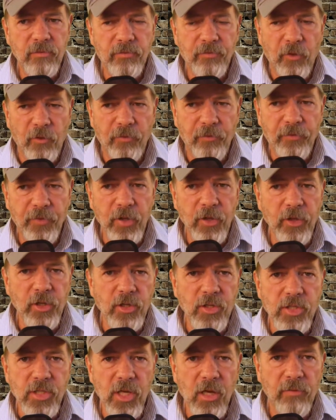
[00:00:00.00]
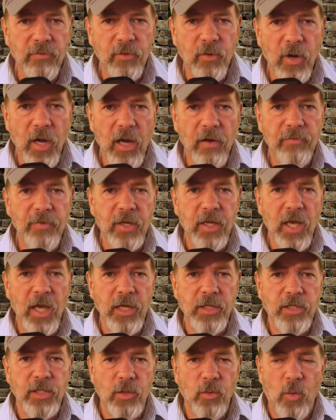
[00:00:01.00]
fulfill your
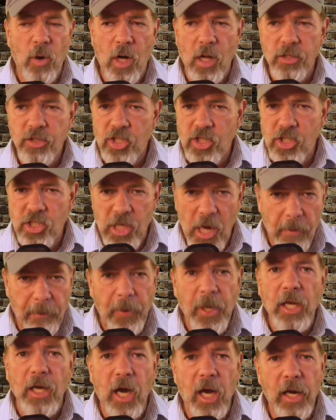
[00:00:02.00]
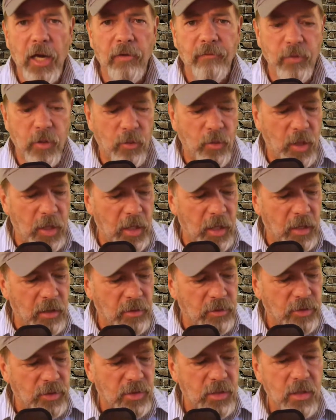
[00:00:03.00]
self-gratification while stepping on everyone
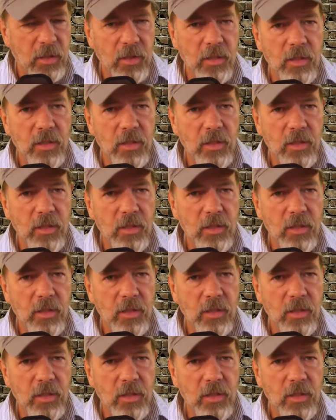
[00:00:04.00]
else,